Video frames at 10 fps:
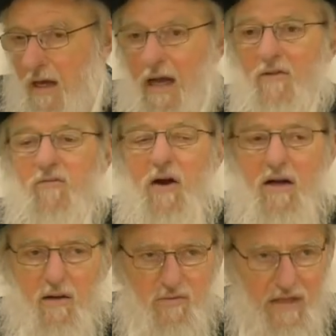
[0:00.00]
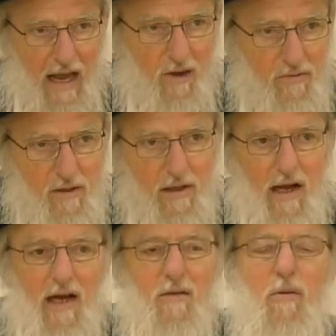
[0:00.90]
And the fire comes down.
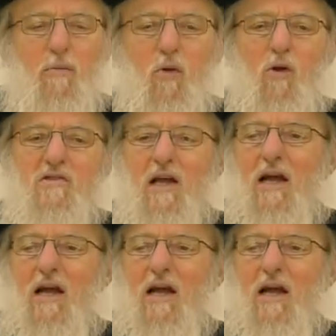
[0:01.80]
And the people all say,